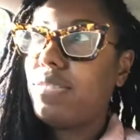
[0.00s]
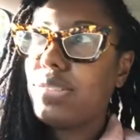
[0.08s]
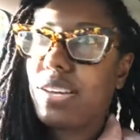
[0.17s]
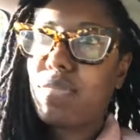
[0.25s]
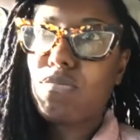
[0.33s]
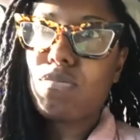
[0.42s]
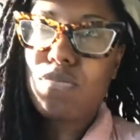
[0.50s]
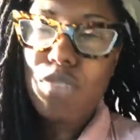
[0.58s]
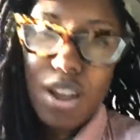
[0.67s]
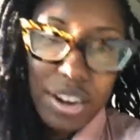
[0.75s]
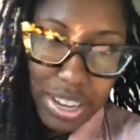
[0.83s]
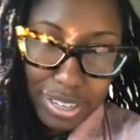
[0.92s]
I was like
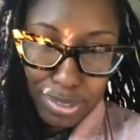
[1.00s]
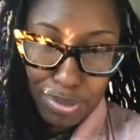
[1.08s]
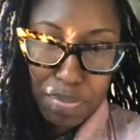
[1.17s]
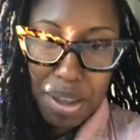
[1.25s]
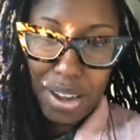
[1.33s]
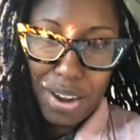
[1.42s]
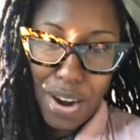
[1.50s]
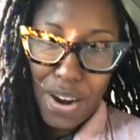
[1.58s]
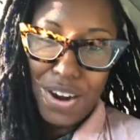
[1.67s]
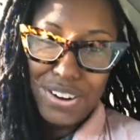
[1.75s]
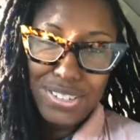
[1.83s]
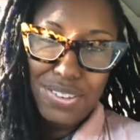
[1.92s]
running to my
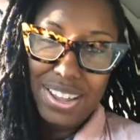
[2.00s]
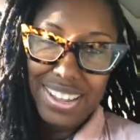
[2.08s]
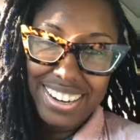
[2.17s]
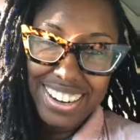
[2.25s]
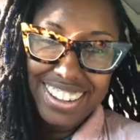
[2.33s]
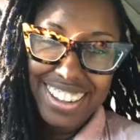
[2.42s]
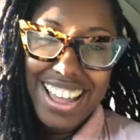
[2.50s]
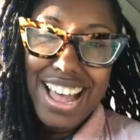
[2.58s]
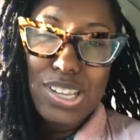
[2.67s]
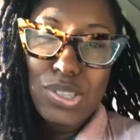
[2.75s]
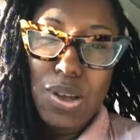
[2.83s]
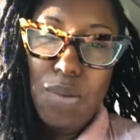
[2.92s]
car so
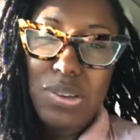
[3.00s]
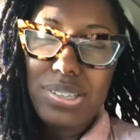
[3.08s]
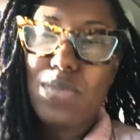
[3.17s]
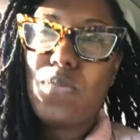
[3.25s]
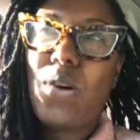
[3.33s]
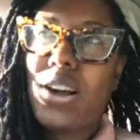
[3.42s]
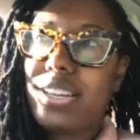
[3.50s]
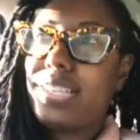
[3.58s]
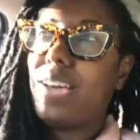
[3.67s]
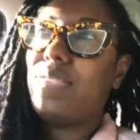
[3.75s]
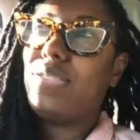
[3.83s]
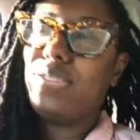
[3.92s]
I wasn't walking
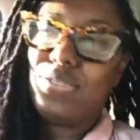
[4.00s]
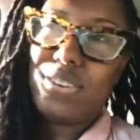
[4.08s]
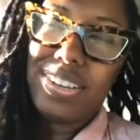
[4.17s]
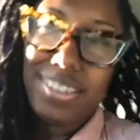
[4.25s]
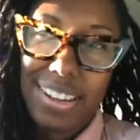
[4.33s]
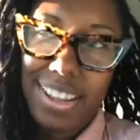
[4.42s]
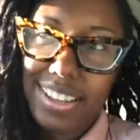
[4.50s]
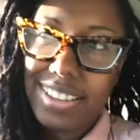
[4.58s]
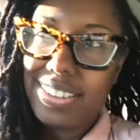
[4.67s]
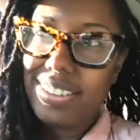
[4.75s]
down the street like